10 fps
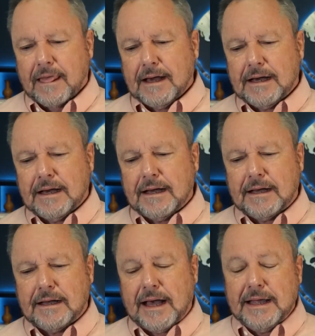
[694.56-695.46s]

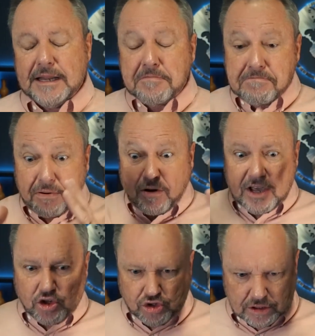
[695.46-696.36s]
uh, an
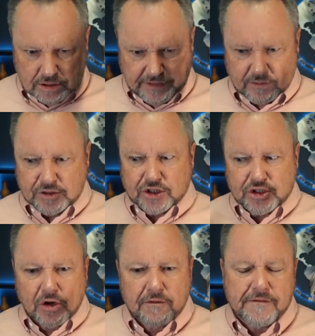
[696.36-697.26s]
impression that was
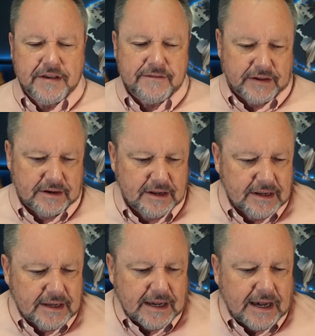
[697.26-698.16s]
so vivid,
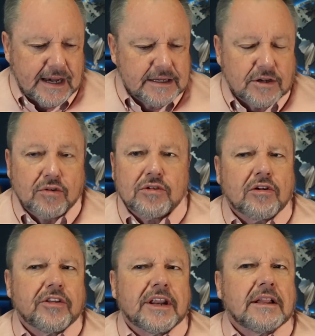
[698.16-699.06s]
I don't
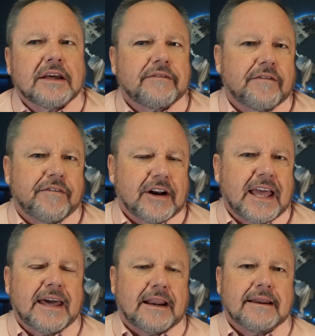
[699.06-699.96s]
know that I'll ever
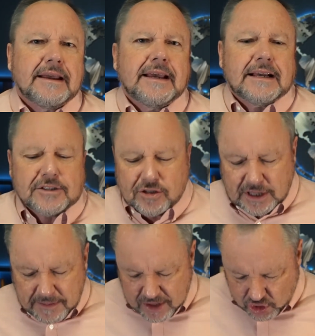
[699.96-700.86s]
forget it. And so
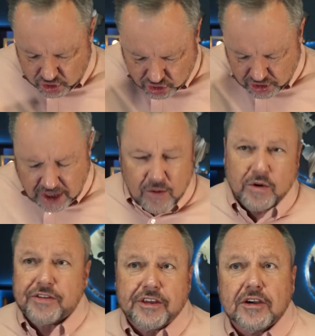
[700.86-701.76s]
let me just share
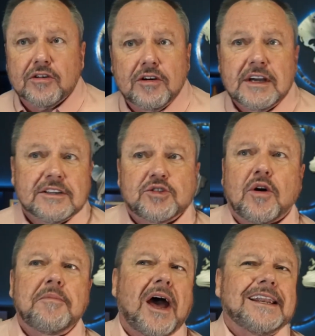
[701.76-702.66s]
with you. So
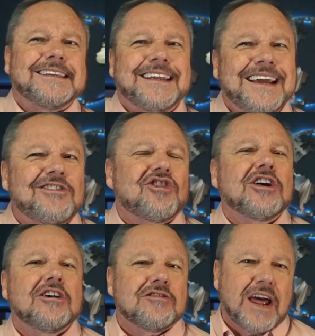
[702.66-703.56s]
I'm not
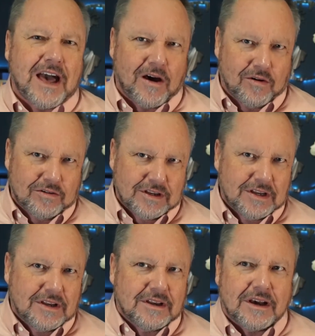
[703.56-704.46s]
teaching you now,
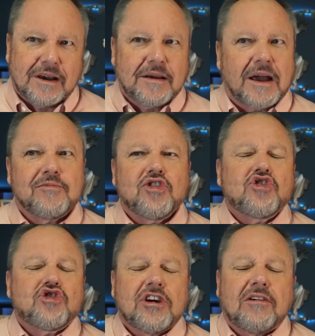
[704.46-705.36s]
I, I'm
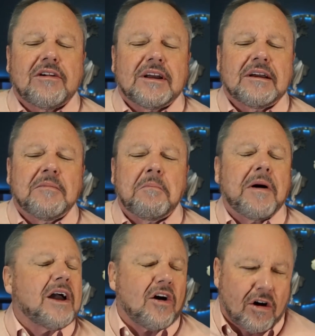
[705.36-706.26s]
just sharing
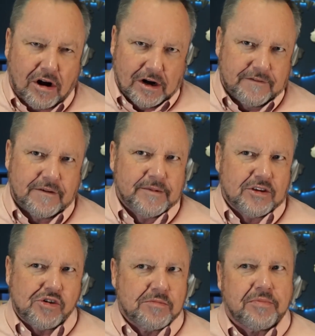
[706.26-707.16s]
my heart from
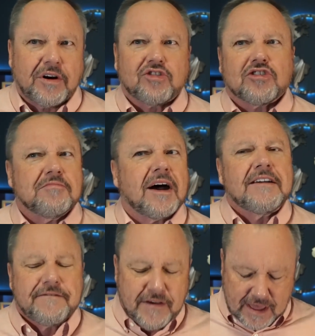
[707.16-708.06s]
this impression,
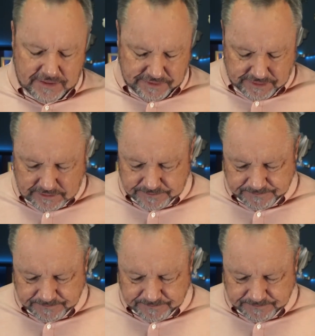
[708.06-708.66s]
my faith.